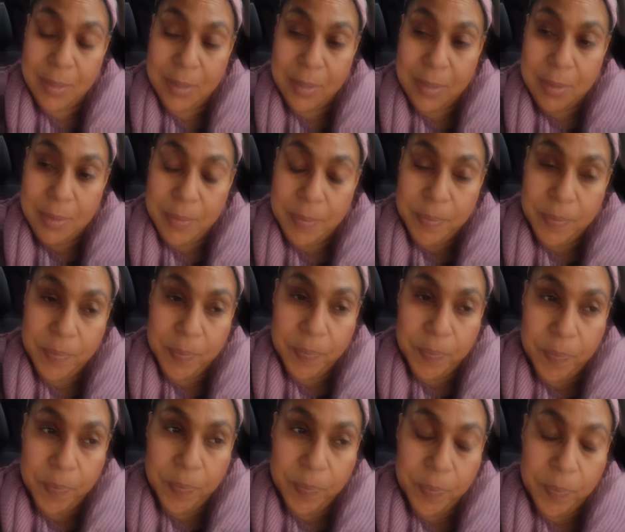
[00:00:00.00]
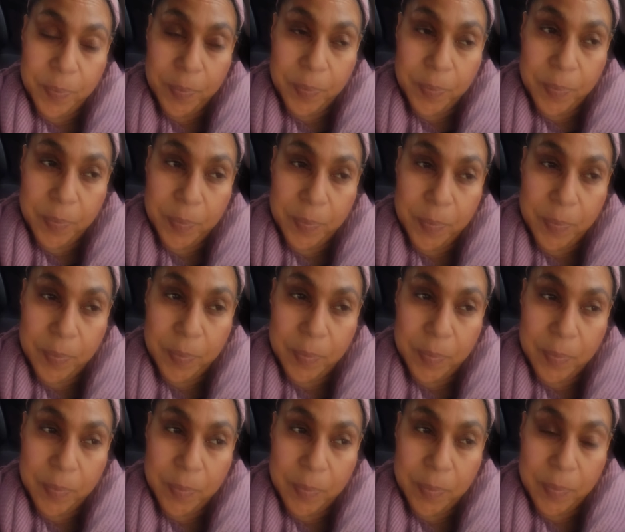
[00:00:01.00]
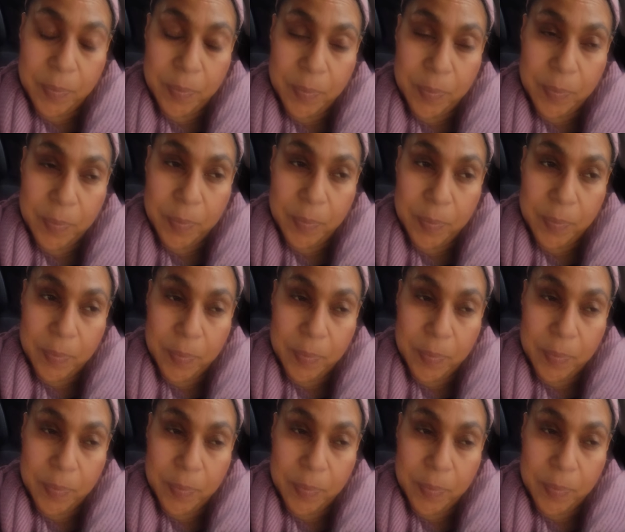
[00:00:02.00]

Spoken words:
[no speech]